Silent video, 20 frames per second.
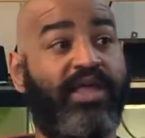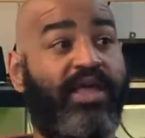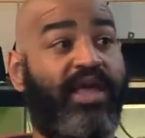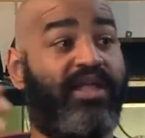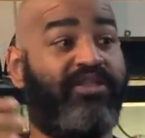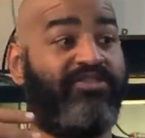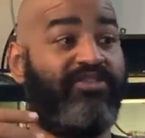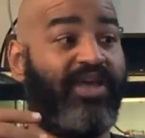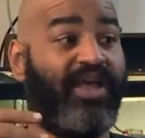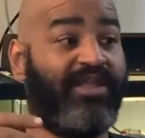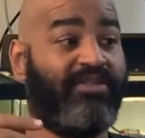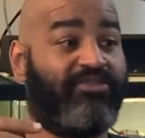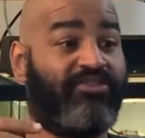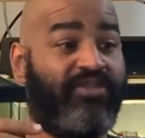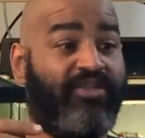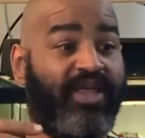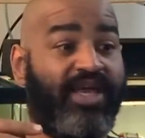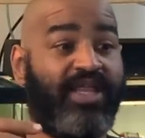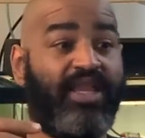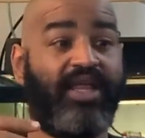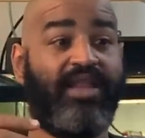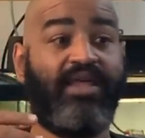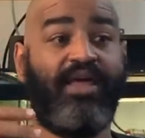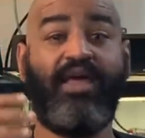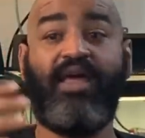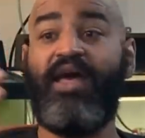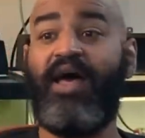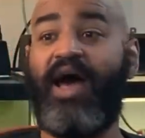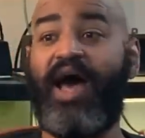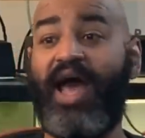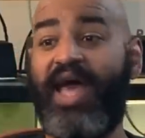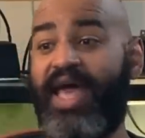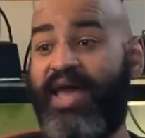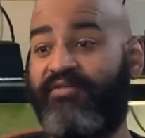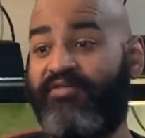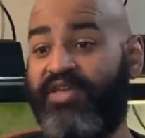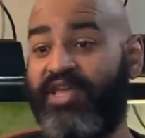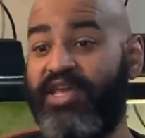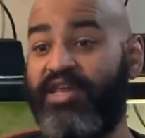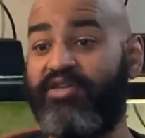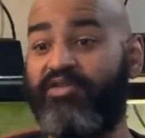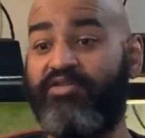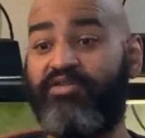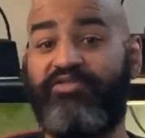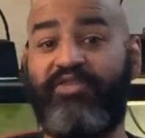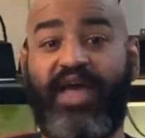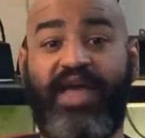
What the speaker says: It's insulated. I have heaters.